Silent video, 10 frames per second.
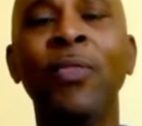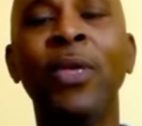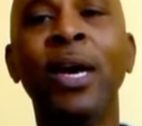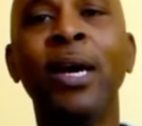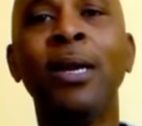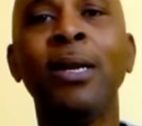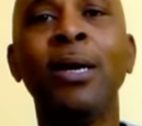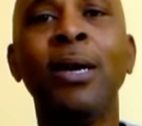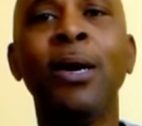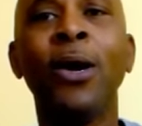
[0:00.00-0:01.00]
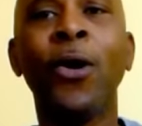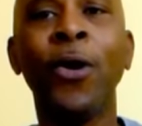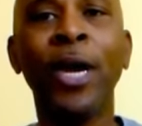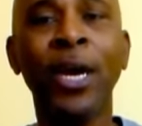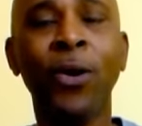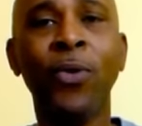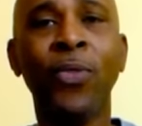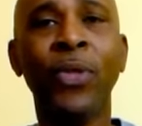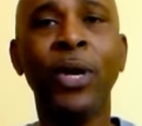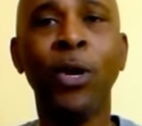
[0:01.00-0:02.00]
That her
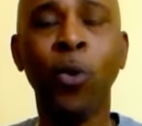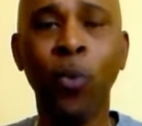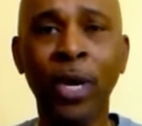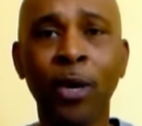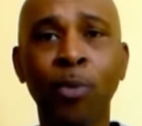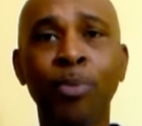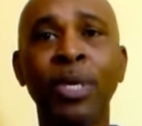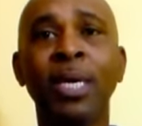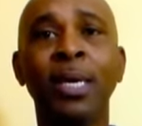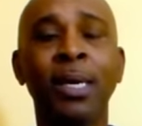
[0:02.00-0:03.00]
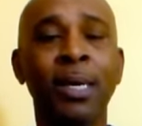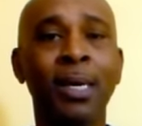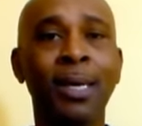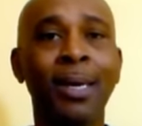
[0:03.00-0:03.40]
health and her well-being